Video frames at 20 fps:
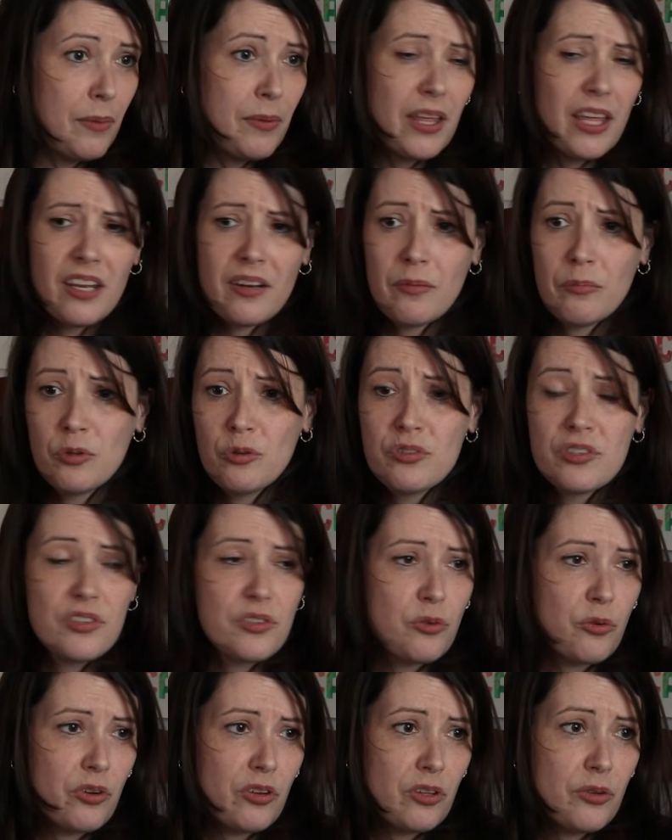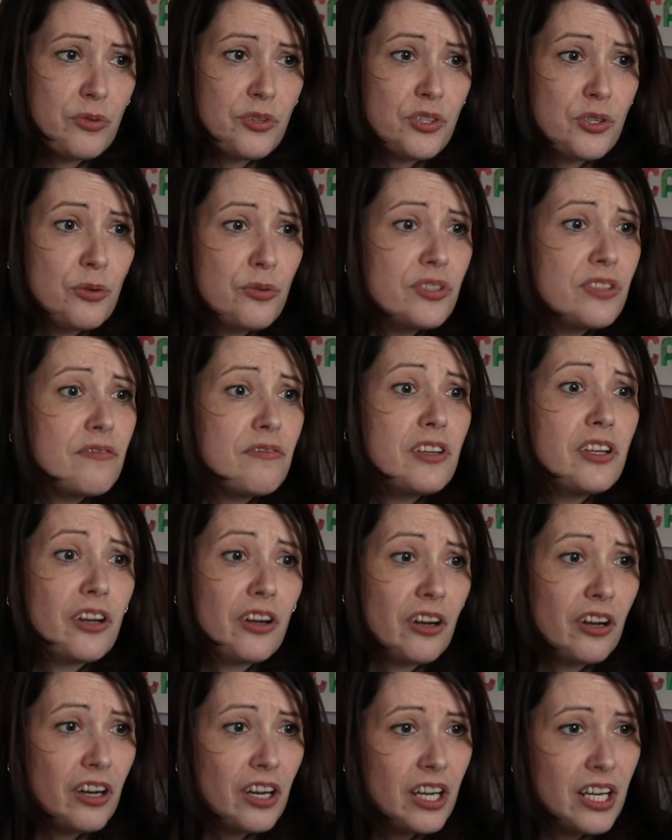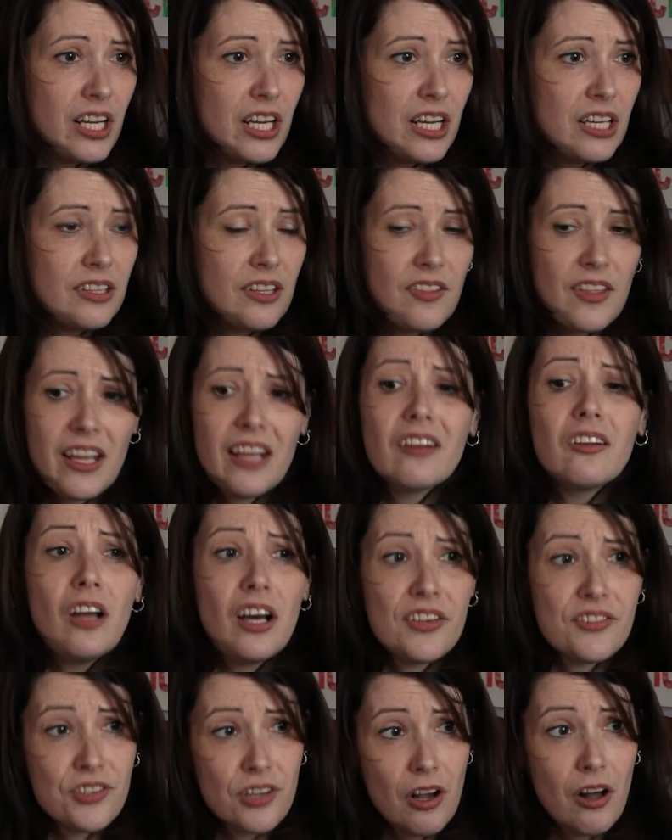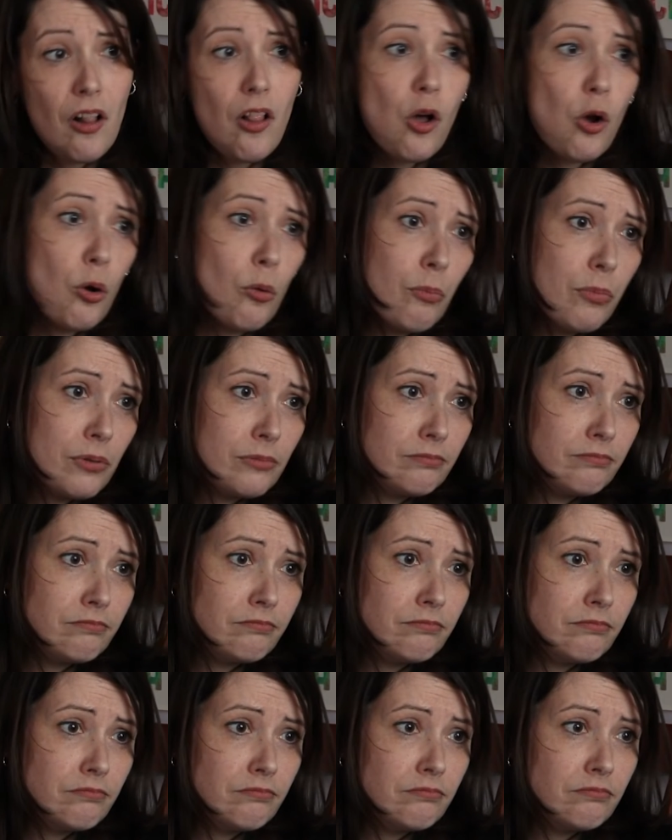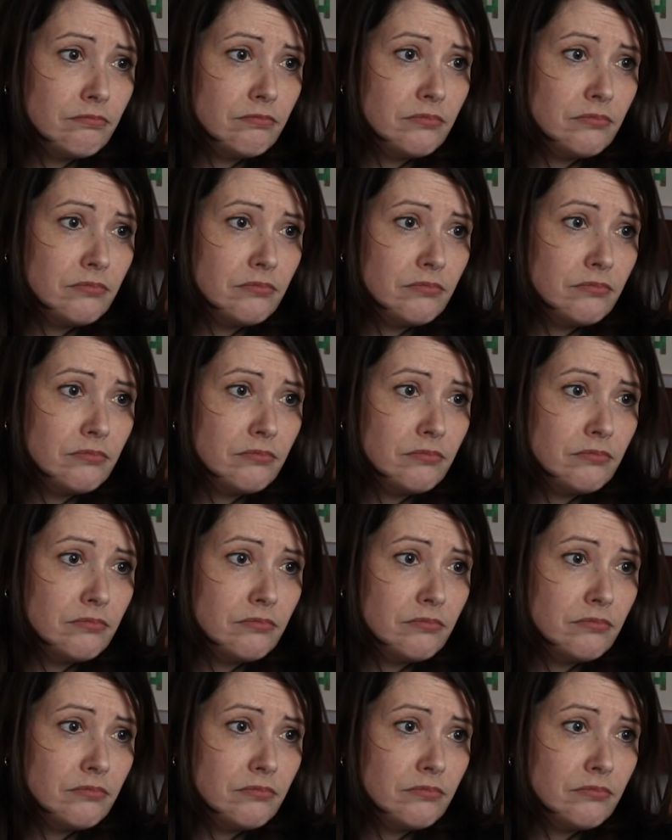maybe had a mood disorder that was so severe that they had lost all hope. Right.